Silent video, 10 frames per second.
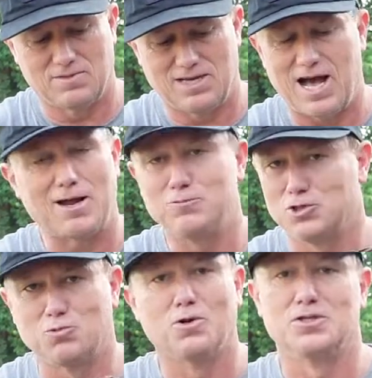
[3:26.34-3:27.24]
I
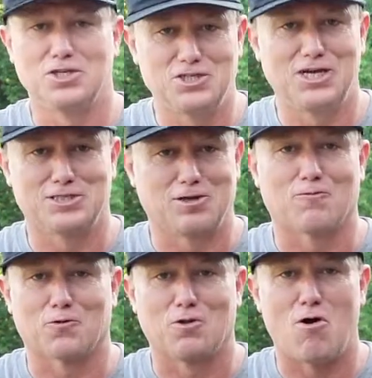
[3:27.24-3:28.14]
just wouldn't suggest it
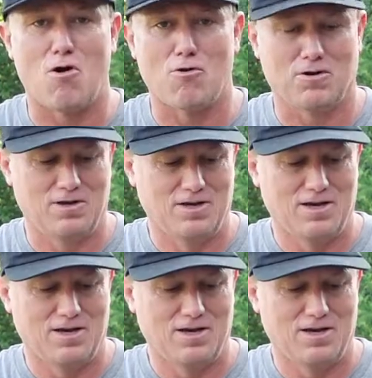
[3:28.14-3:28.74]
for long.